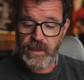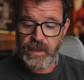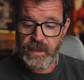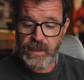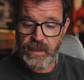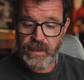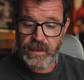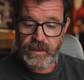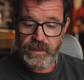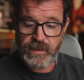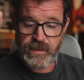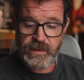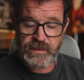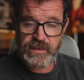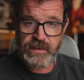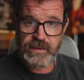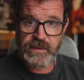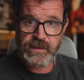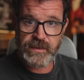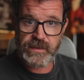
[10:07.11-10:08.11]
and
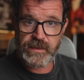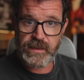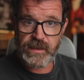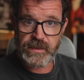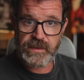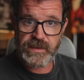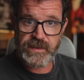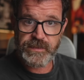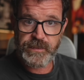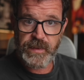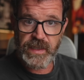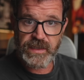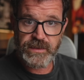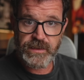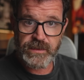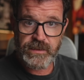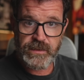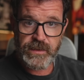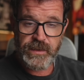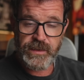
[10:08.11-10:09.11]
this is
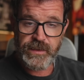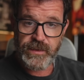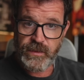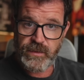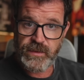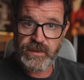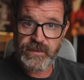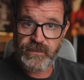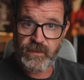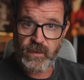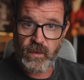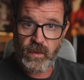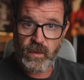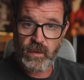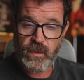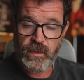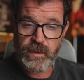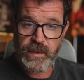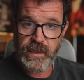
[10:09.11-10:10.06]
especially useful